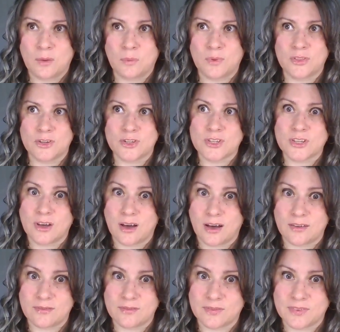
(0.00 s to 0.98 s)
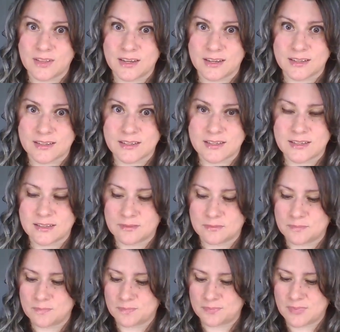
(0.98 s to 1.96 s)
when there's conflict.
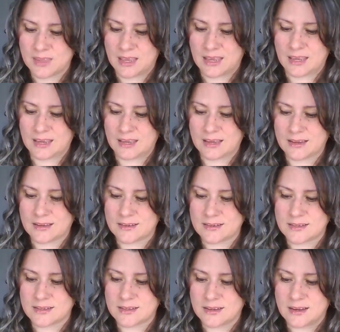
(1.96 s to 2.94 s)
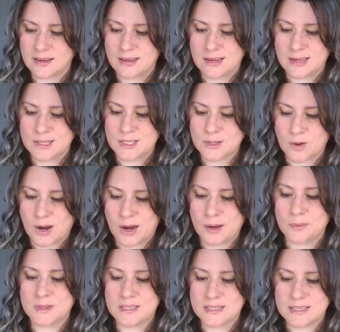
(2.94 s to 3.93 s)
And so
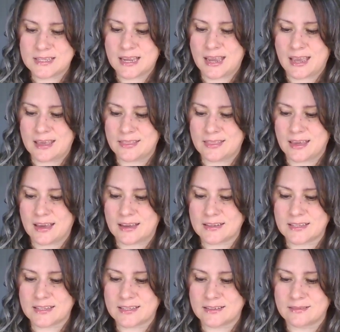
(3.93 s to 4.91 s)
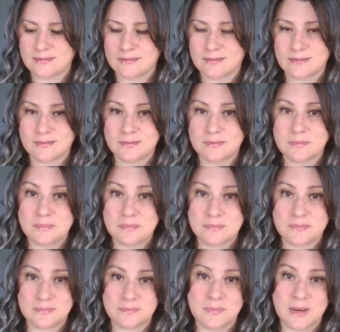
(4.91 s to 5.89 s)
I would say that
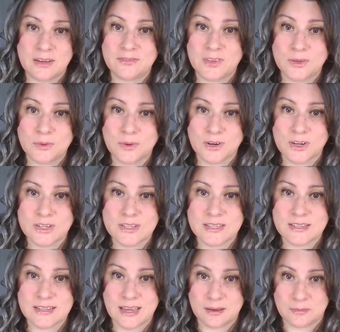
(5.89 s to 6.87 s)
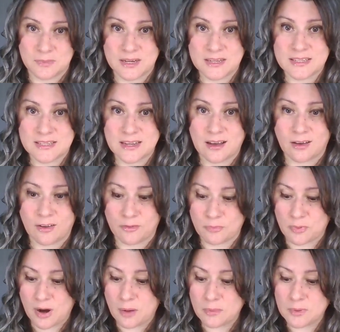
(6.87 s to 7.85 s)
my viewers and
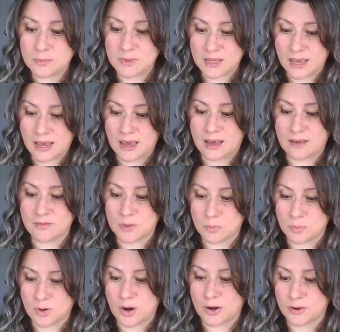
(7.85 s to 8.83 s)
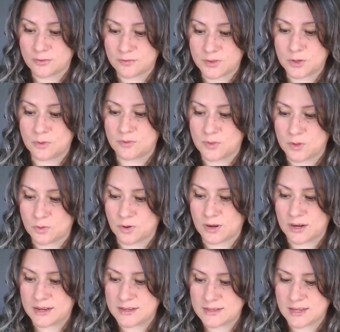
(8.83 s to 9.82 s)
myself probably have the broader view of the
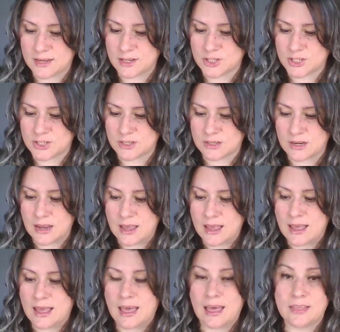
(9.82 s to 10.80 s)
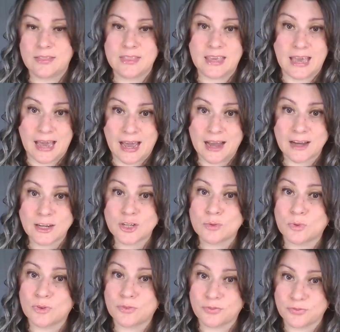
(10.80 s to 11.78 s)
organization and the
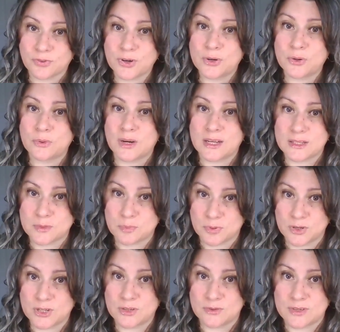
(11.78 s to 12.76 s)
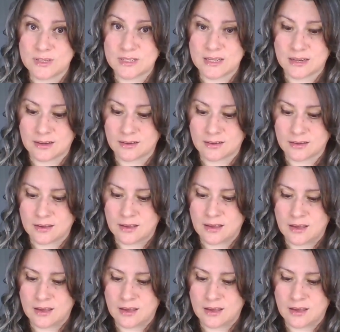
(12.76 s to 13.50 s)
actual fruit it's producing,